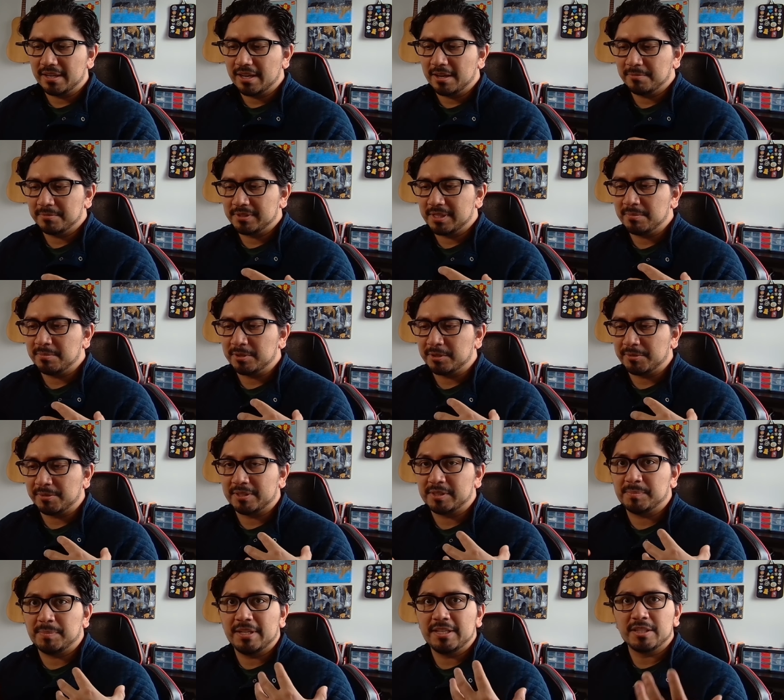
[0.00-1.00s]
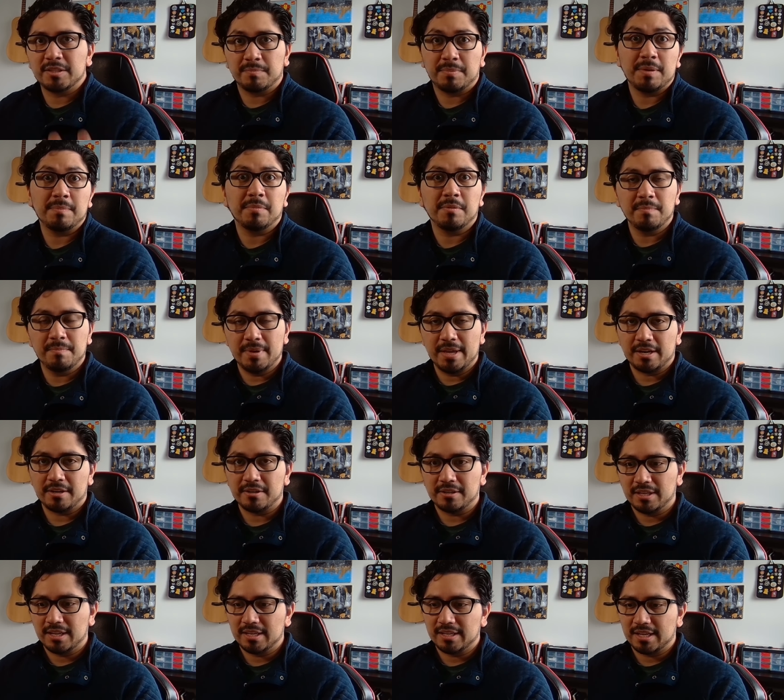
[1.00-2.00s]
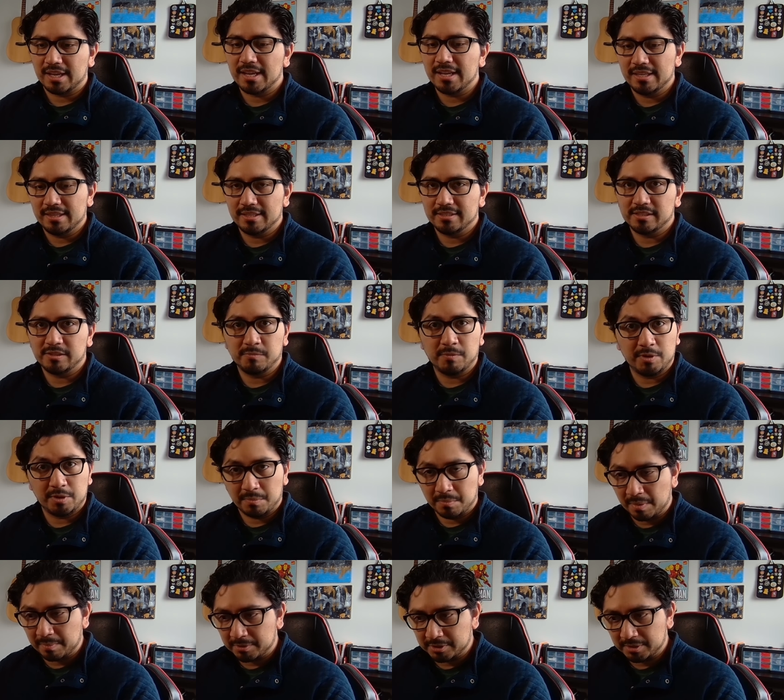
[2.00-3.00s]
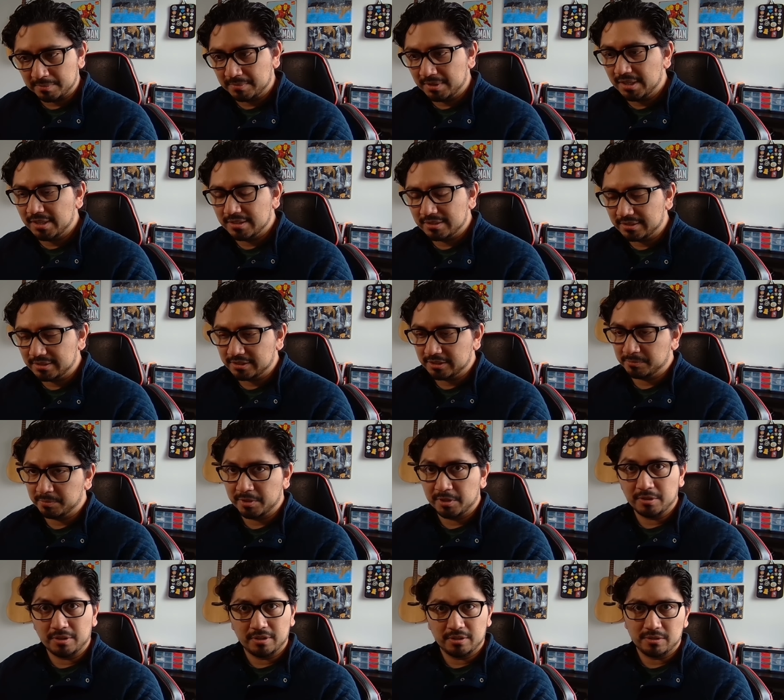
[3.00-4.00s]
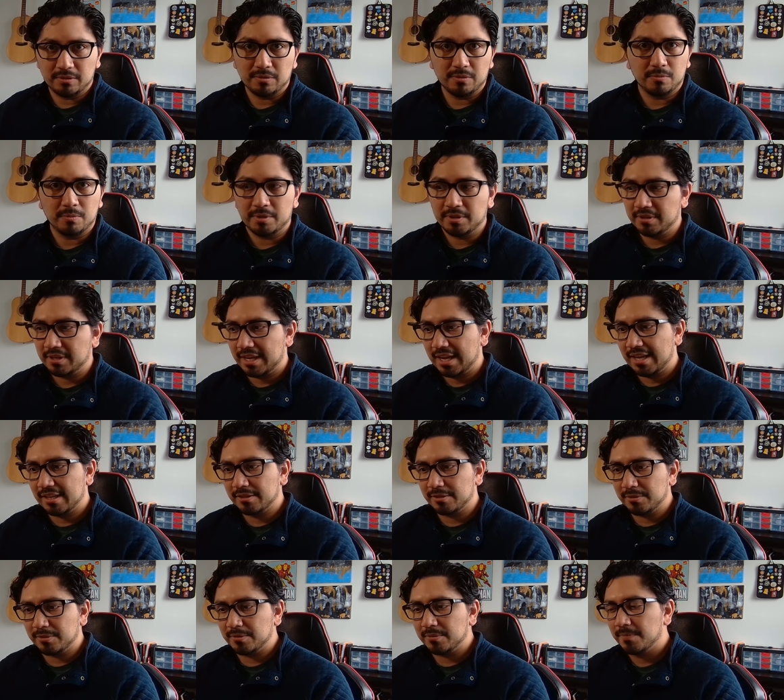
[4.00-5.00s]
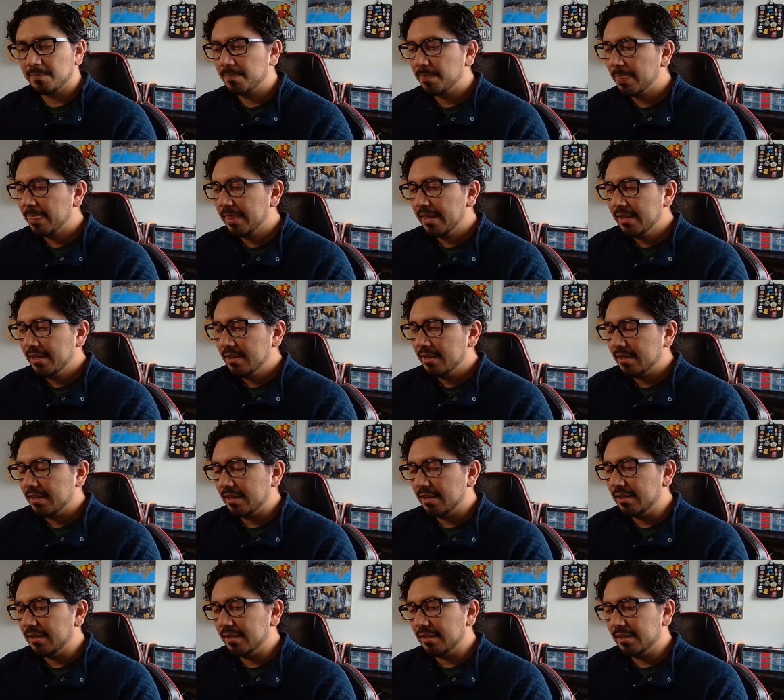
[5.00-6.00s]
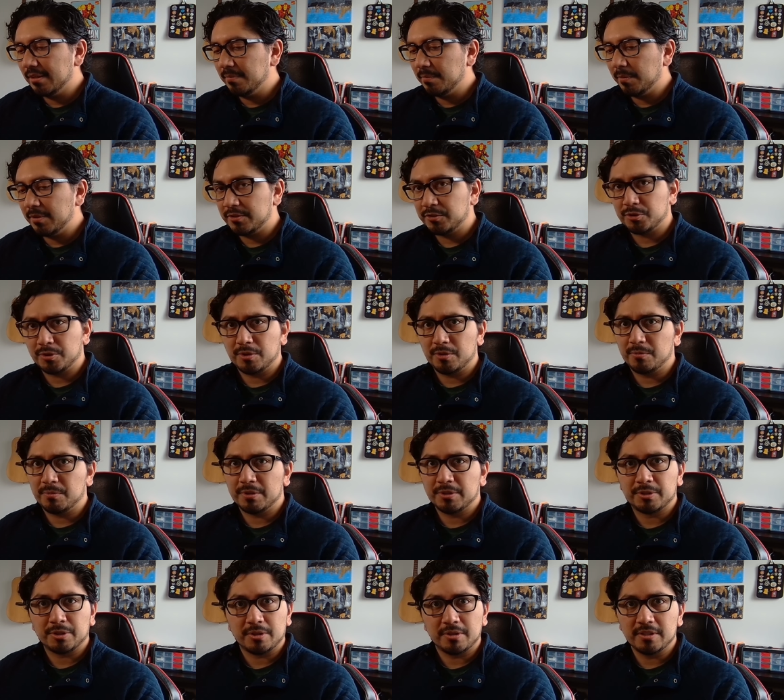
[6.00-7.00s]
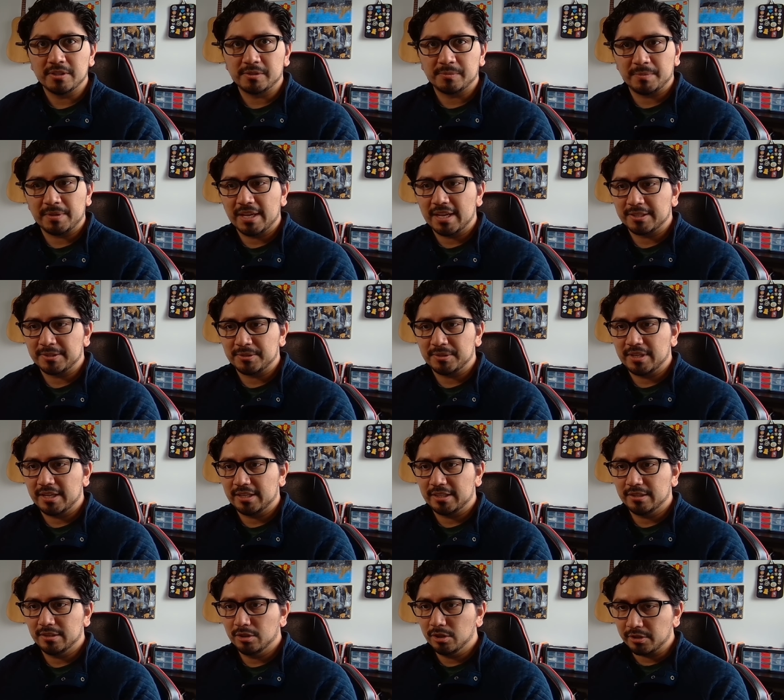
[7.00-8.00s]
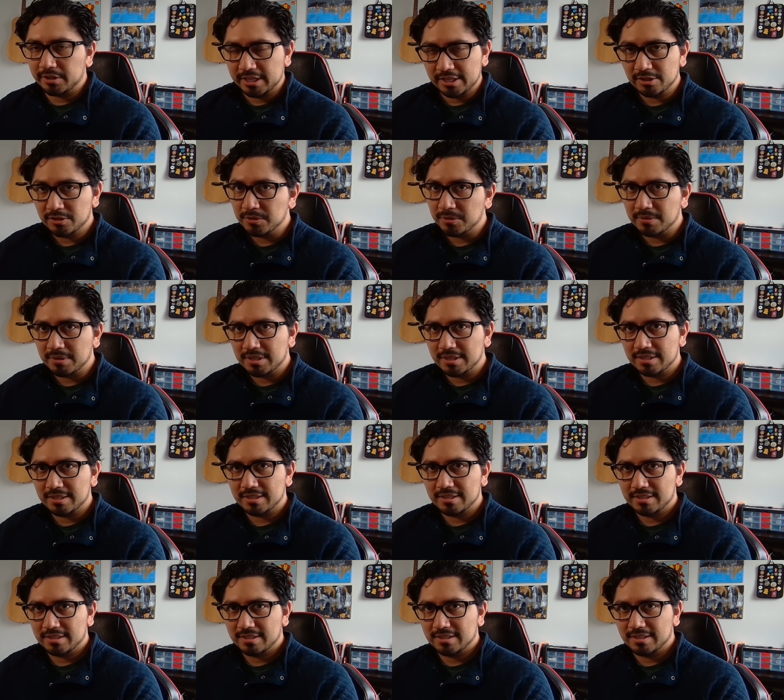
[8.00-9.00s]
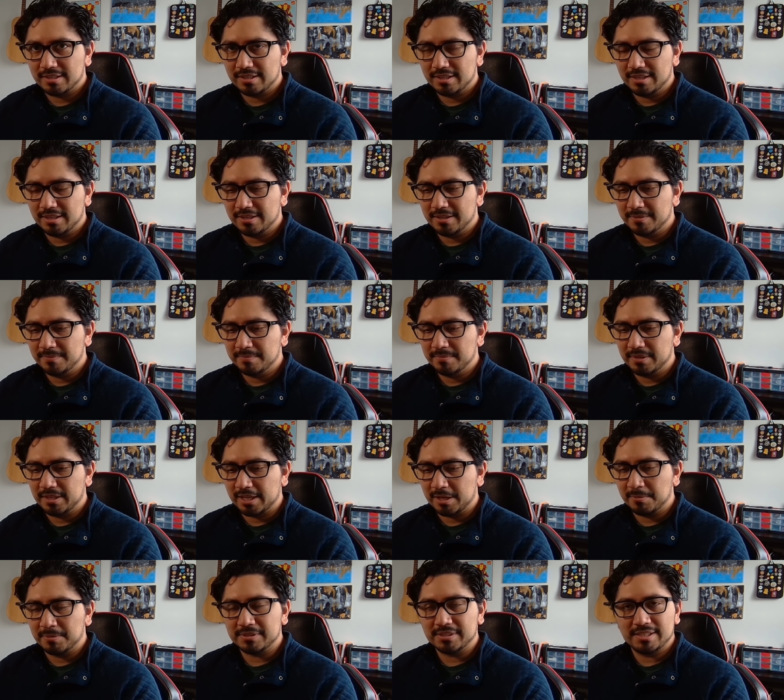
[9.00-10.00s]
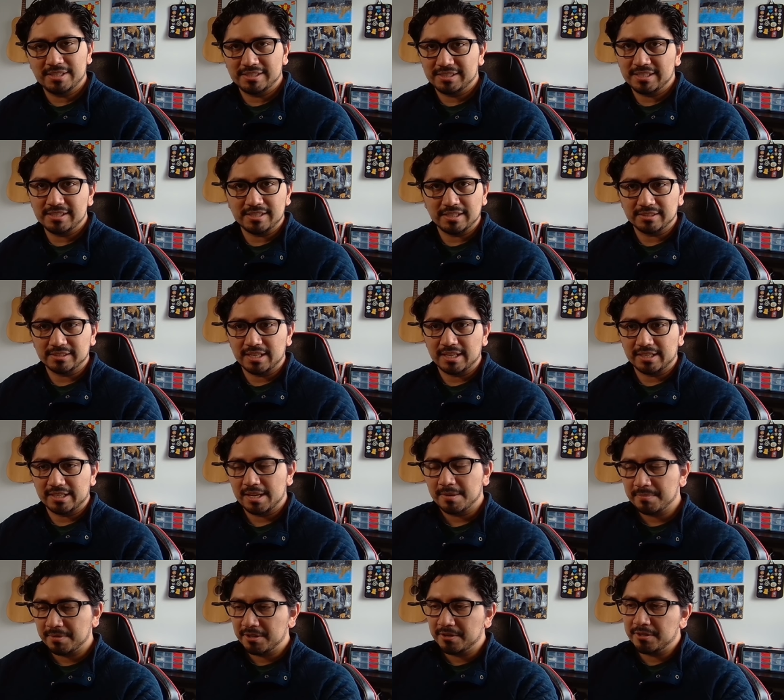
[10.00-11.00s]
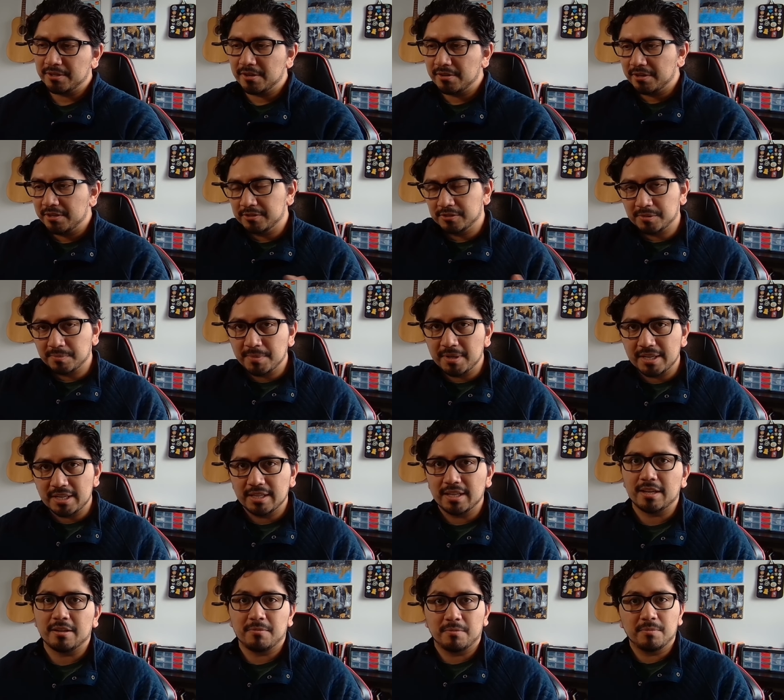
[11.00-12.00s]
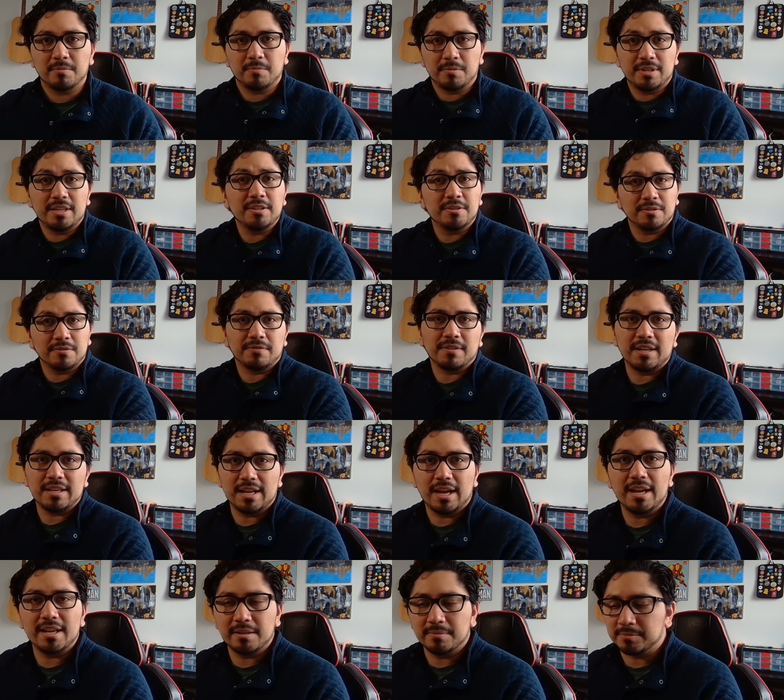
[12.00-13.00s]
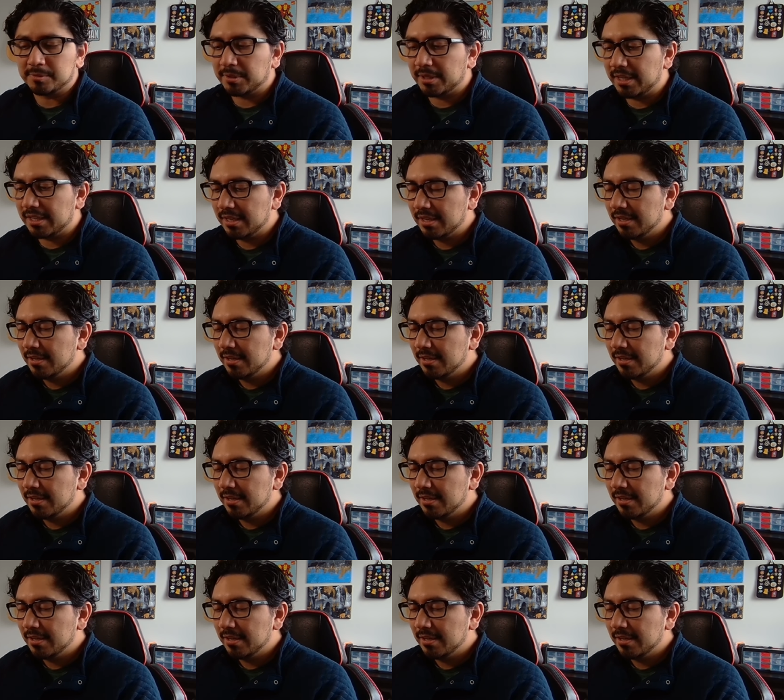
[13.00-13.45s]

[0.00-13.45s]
I was able to explain to people better like, hey, this is what your membership does. This is what you can do, what you can't do uh, with certain returns, we had to like look into it. Um, like it wasn't as easy as like, yep, here you go, here's your money. Like we need to find items, right?